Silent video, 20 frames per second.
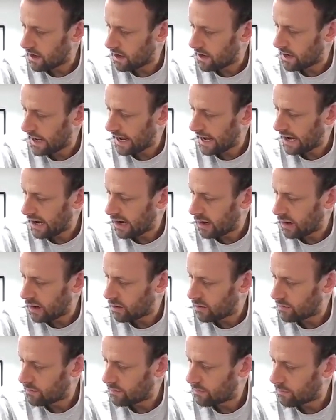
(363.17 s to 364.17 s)
are
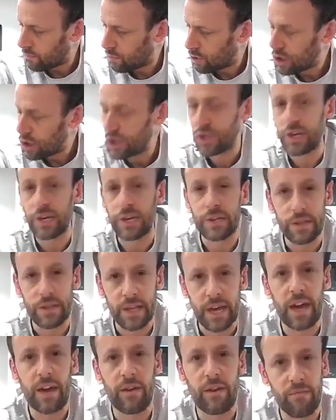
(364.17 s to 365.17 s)
now pushing
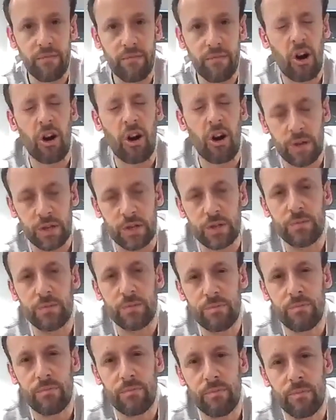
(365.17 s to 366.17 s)
their
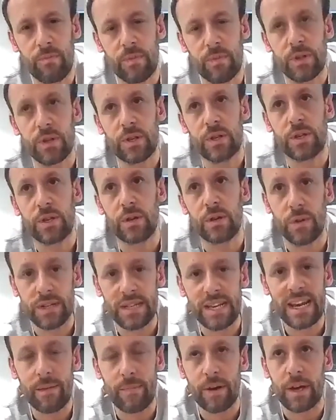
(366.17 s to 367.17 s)
environments to
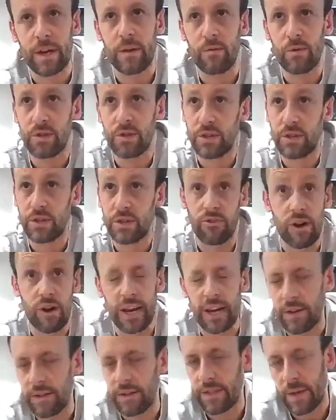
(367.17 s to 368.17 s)
its limit, which is
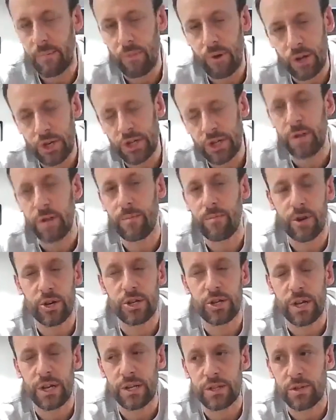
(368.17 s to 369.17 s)
great. They're pushing
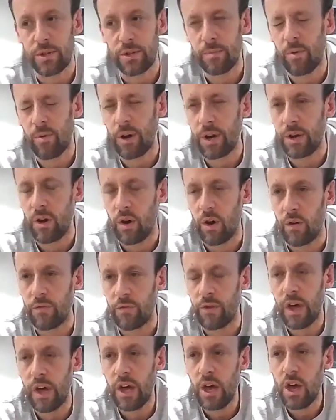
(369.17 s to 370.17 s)
it to the point
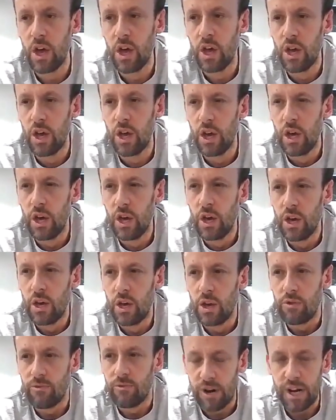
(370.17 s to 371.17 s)
of
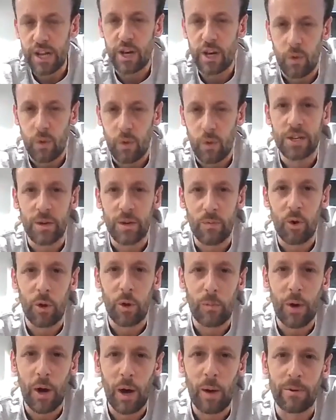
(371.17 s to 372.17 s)
really questioning
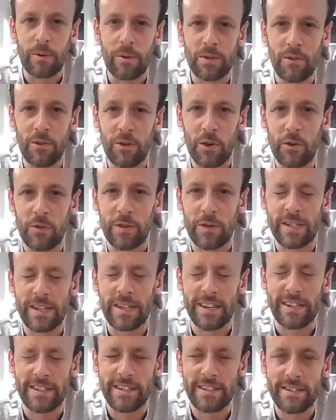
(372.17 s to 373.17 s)
what the purpose of an
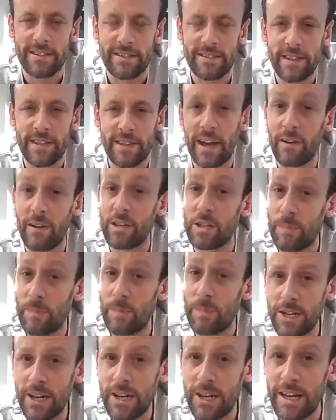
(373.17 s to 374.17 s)
office is. Now,
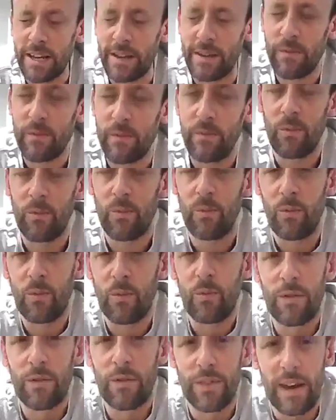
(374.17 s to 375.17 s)
especially,
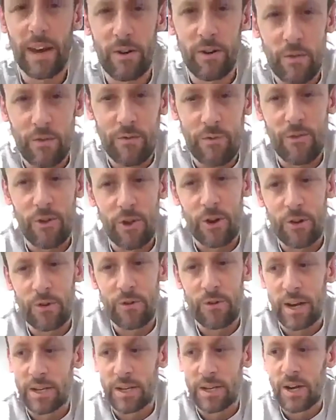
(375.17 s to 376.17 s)
we've now gone
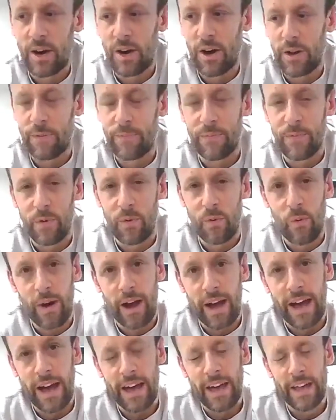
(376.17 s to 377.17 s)
through a time
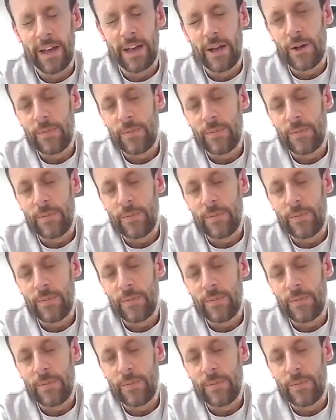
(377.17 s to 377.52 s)
where